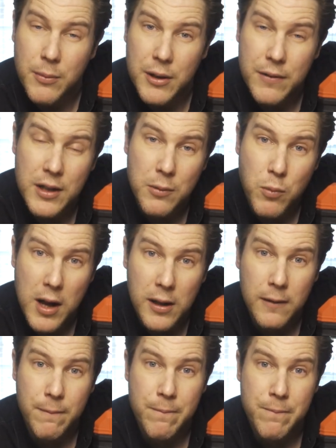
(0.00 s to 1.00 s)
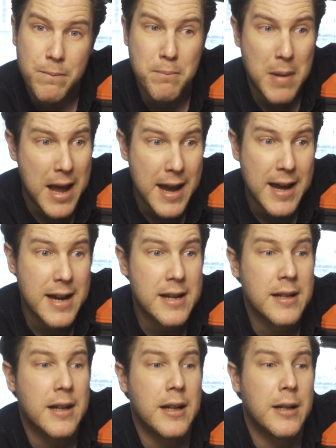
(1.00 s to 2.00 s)
They're really well made
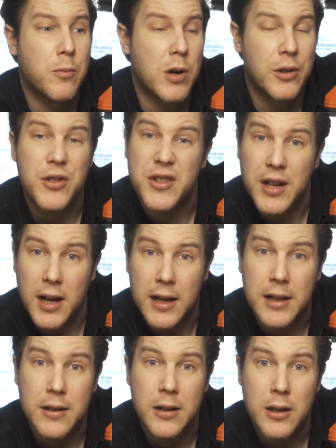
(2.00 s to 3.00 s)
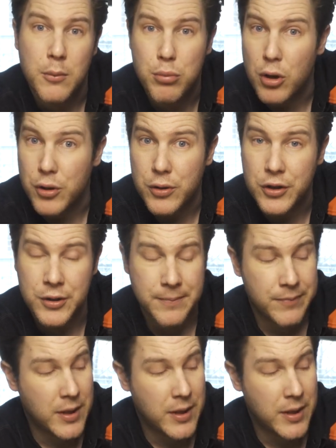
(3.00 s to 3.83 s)
and well designed products.